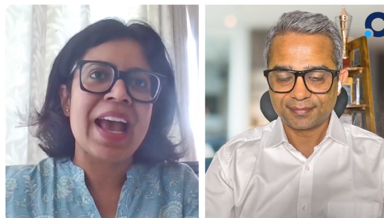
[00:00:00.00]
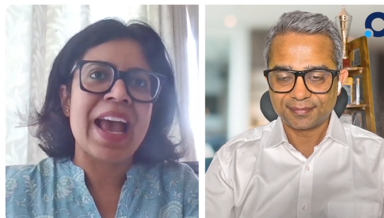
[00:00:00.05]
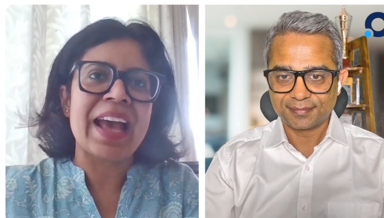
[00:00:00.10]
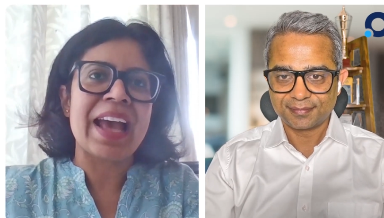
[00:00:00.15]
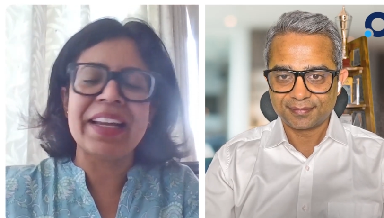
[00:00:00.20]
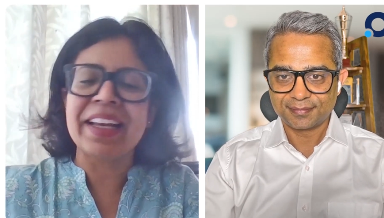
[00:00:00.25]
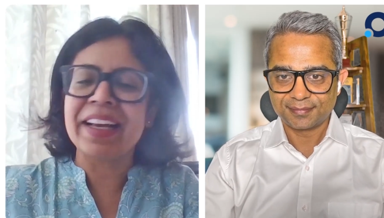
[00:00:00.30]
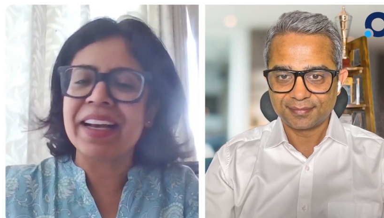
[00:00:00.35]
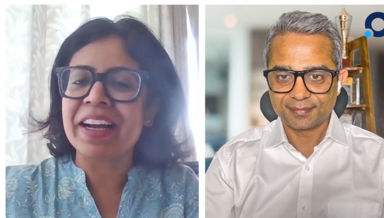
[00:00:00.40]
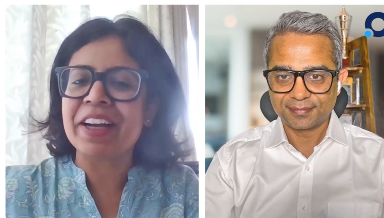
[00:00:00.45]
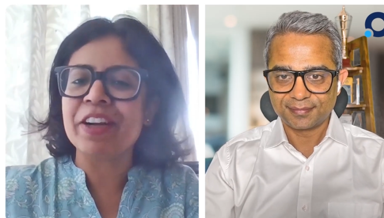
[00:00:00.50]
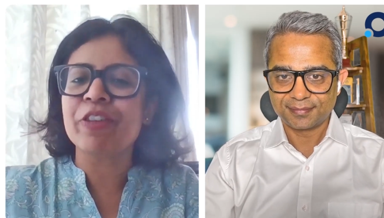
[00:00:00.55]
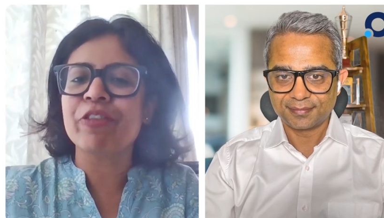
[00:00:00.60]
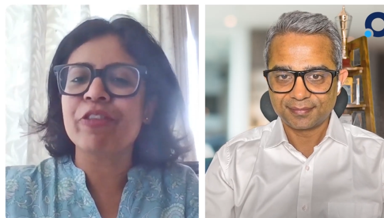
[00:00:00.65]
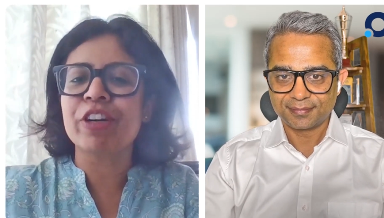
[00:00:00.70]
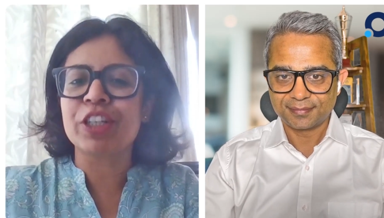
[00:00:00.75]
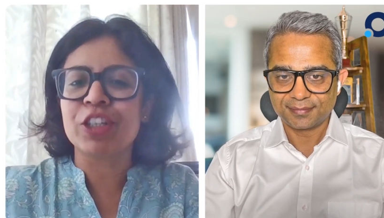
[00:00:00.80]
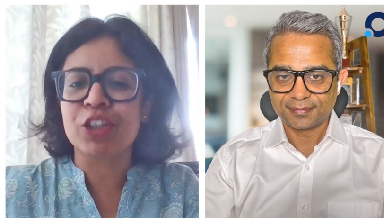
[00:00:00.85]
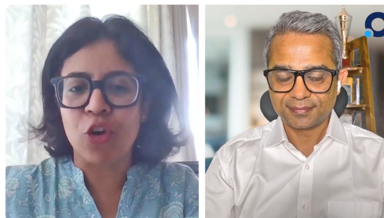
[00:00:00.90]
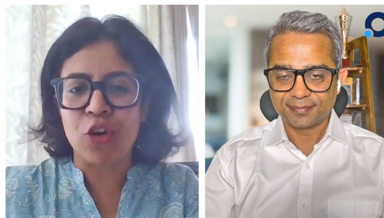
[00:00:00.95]
Speaker 1: any kind
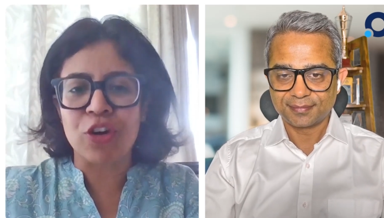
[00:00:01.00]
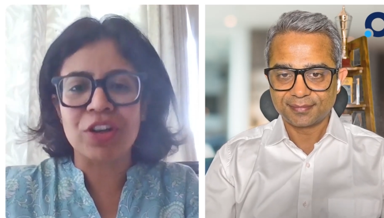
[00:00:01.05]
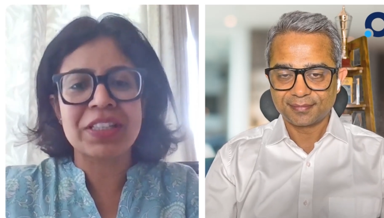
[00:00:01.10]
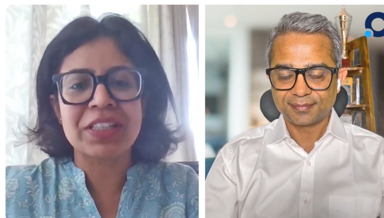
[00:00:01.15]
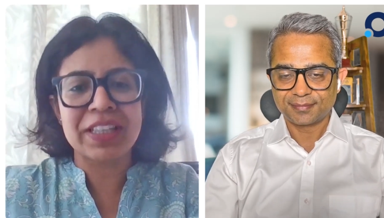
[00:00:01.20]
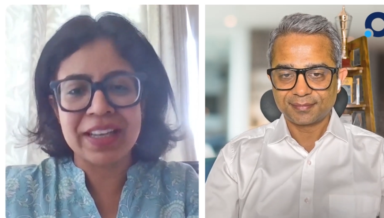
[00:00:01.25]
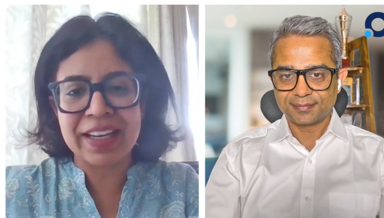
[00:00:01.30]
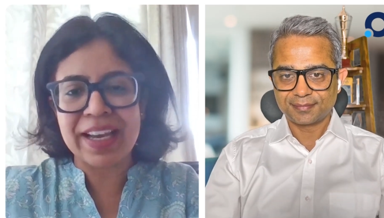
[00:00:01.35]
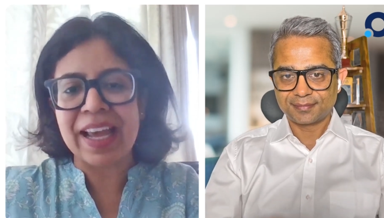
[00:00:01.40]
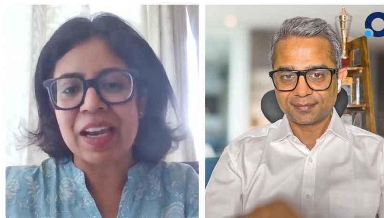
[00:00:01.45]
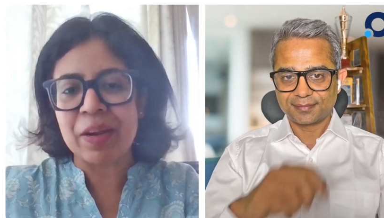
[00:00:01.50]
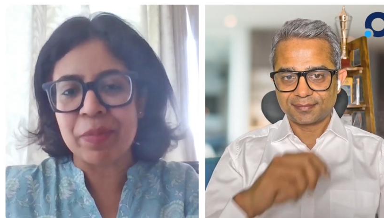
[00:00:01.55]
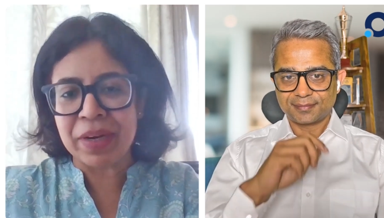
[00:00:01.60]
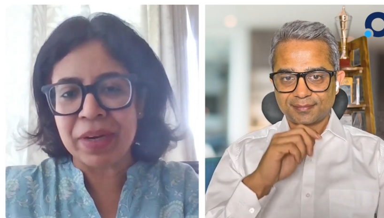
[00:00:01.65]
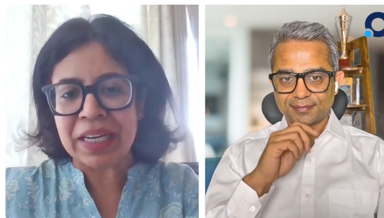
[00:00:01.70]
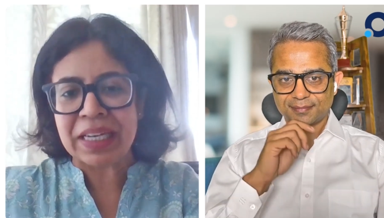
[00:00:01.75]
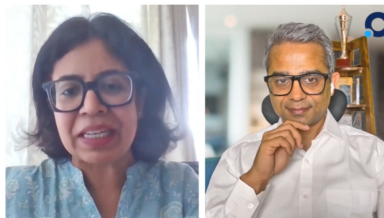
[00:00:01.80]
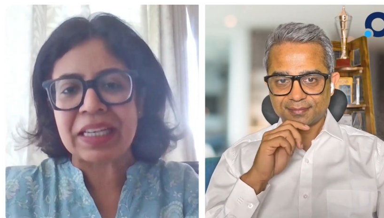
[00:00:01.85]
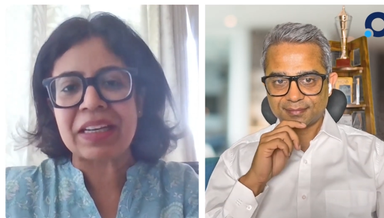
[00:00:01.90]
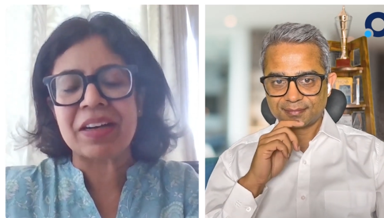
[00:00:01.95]
of a toxic
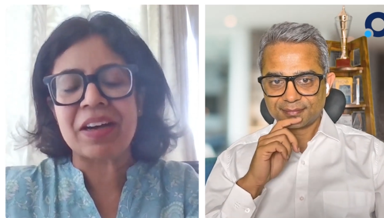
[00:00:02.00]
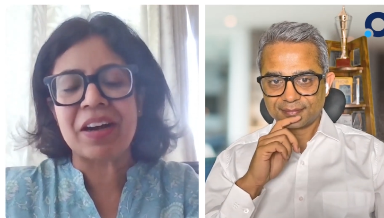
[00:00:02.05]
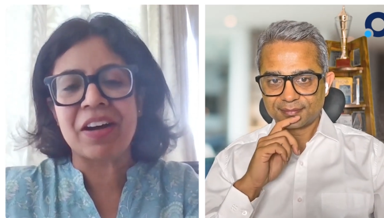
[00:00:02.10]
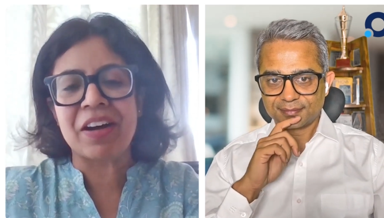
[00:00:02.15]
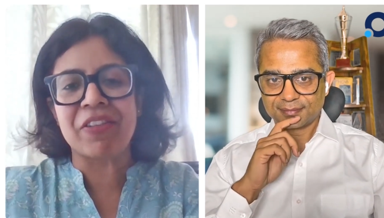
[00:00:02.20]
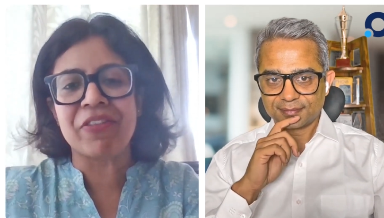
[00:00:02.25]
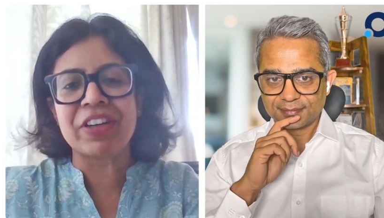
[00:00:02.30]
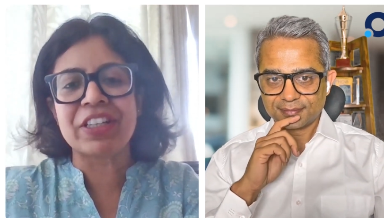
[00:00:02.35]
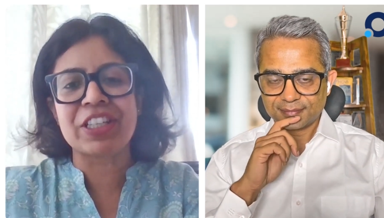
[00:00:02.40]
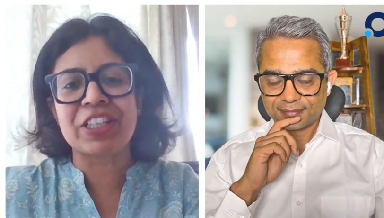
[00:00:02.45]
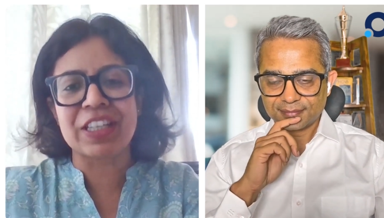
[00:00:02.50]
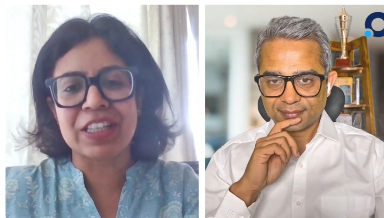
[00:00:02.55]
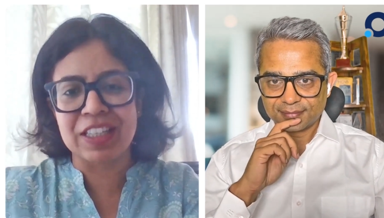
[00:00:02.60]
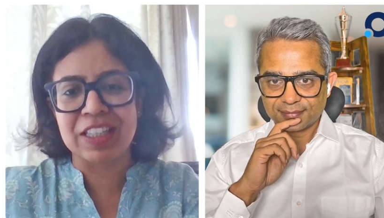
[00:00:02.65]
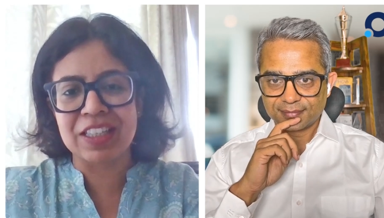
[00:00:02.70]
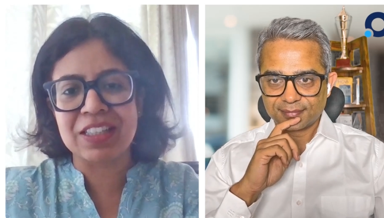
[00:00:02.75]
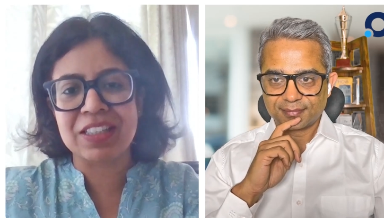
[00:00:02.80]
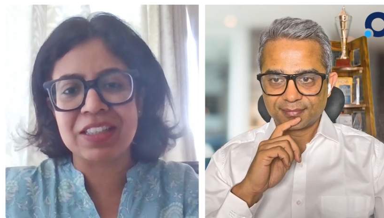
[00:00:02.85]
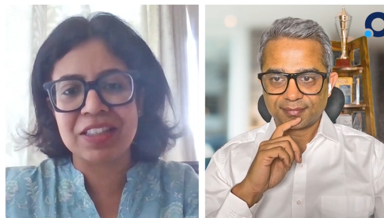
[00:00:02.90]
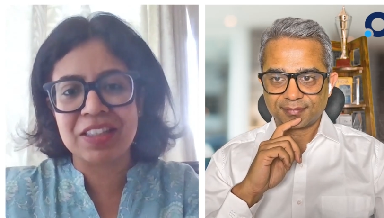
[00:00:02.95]
element uh, which
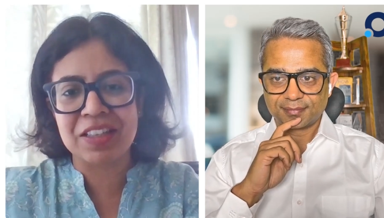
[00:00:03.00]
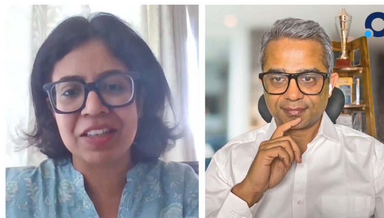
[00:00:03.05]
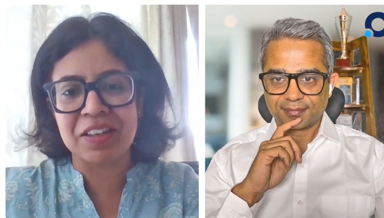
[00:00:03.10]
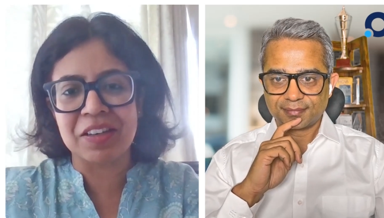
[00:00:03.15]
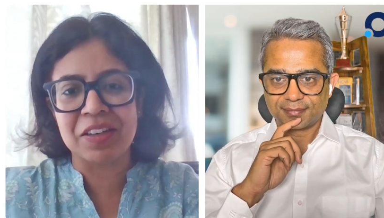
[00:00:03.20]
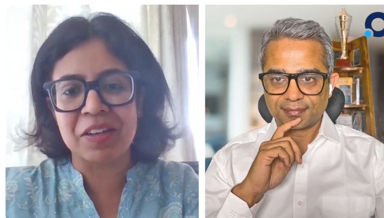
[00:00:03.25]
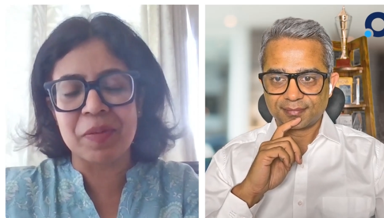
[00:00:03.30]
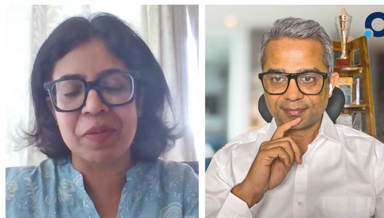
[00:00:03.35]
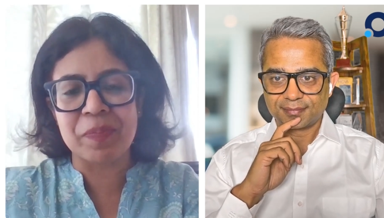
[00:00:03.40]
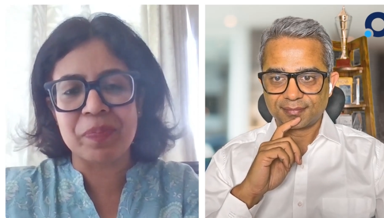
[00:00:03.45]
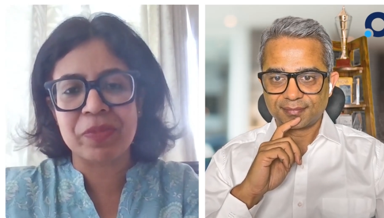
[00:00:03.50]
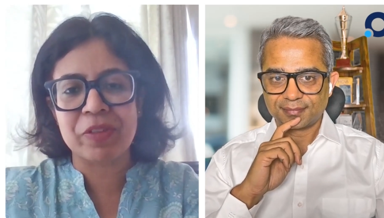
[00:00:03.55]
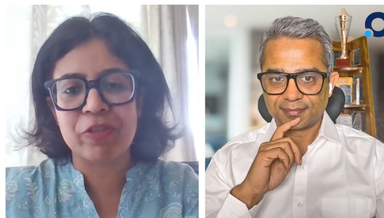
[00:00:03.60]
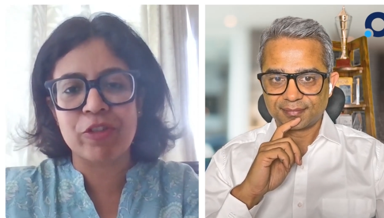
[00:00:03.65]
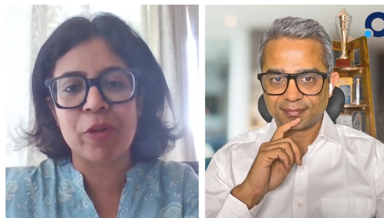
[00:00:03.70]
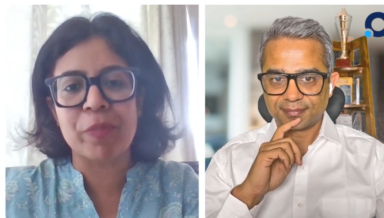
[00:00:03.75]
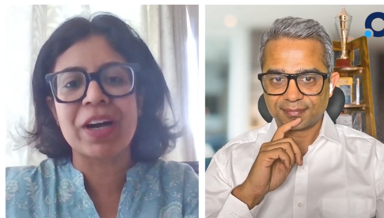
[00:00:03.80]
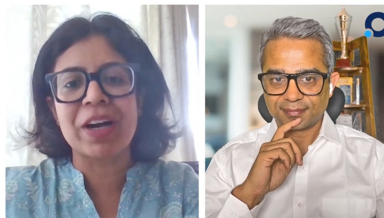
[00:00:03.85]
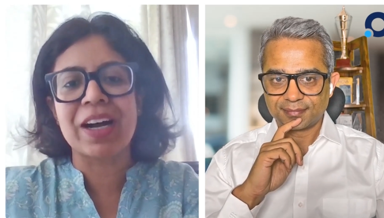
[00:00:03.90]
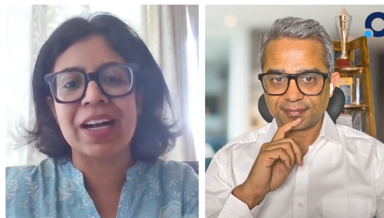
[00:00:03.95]
exists um,
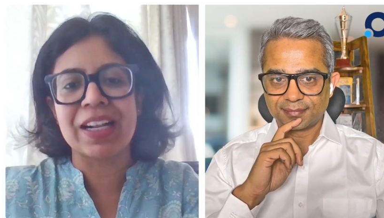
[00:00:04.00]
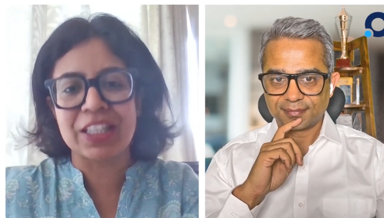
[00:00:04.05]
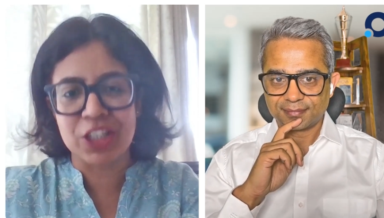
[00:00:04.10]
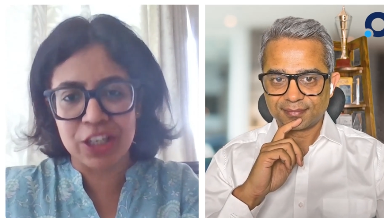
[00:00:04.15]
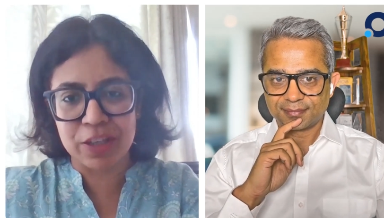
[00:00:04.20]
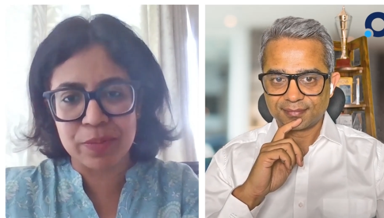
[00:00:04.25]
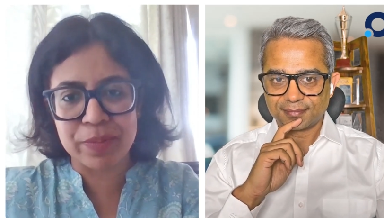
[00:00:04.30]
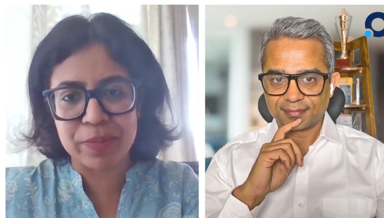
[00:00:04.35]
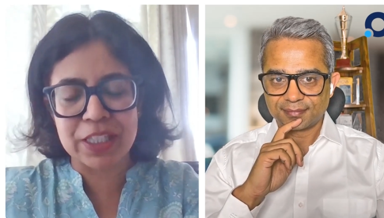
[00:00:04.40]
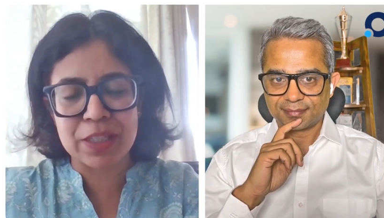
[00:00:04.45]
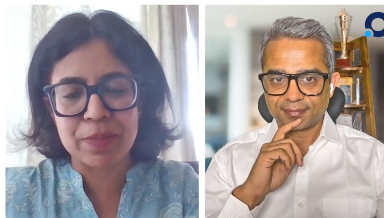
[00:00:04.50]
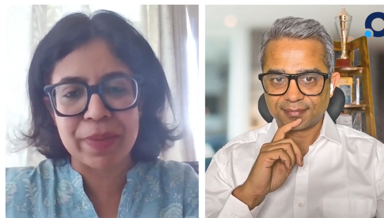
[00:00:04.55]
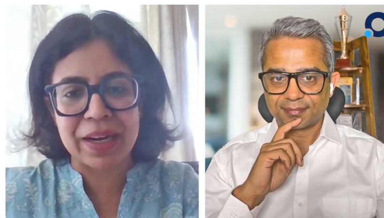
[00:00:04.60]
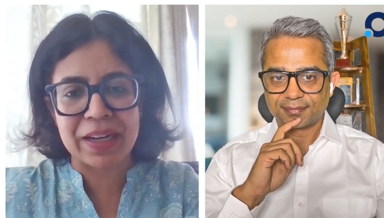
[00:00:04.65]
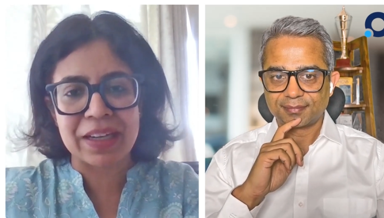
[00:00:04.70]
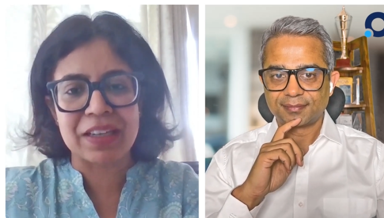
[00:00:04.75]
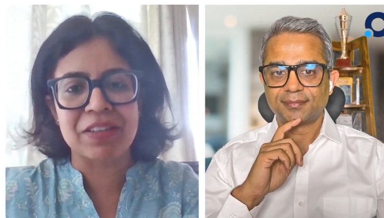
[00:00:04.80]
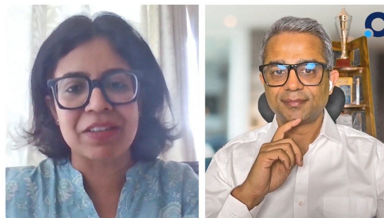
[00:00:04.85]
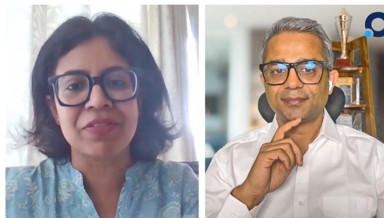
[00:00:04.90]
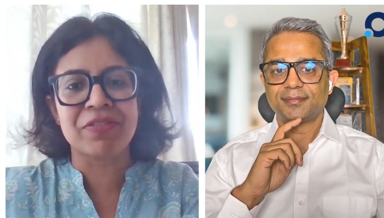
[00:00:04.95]
from a culture
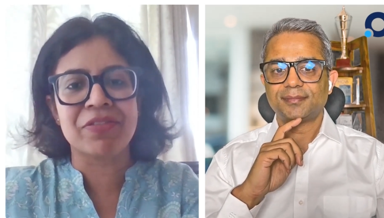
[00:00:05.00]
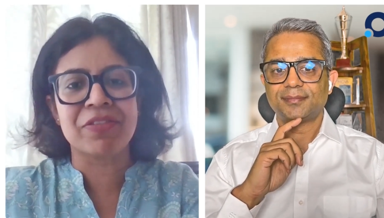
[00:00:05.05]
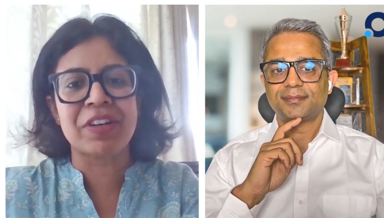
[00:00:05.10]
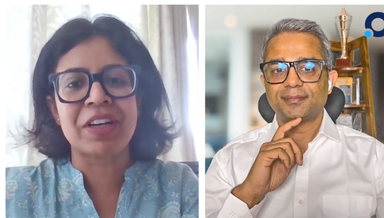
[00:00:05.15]
perspective.